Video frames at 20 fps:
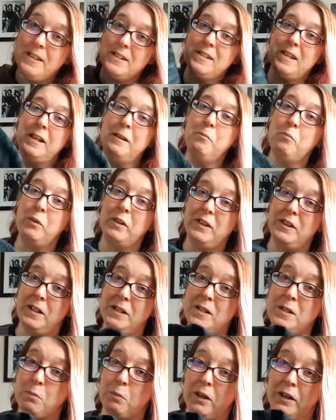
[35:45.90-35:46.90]
same with
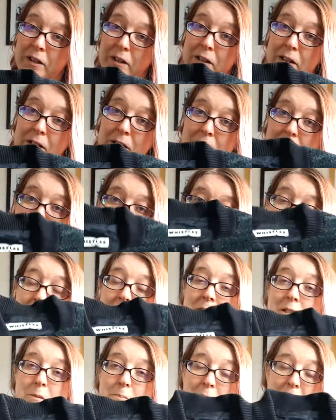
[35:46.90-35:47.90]
this one. This
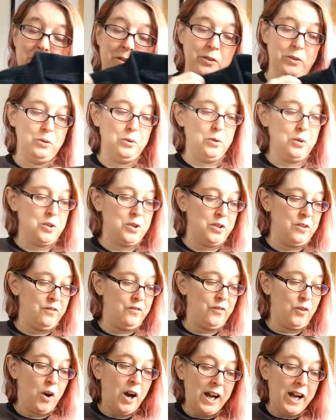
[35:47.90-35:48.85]
has been on auction for